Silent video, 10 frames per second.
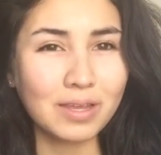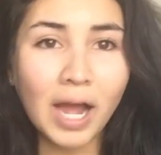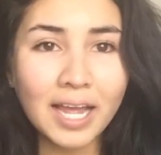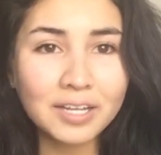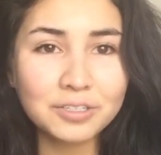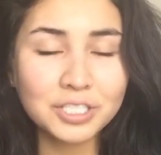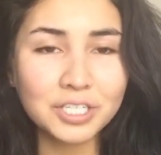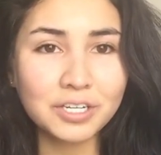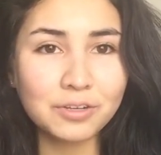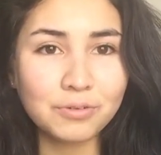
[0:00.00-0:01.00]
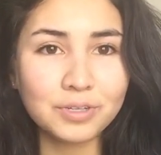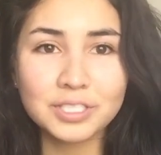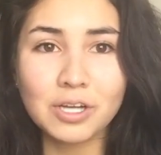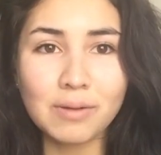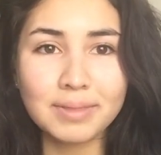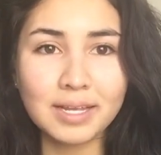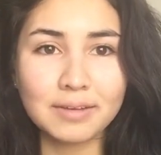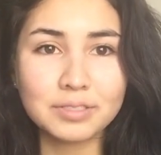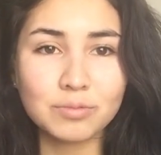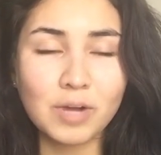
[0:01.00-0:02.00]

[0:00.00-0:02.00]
then why aren't you sharing your top lifts?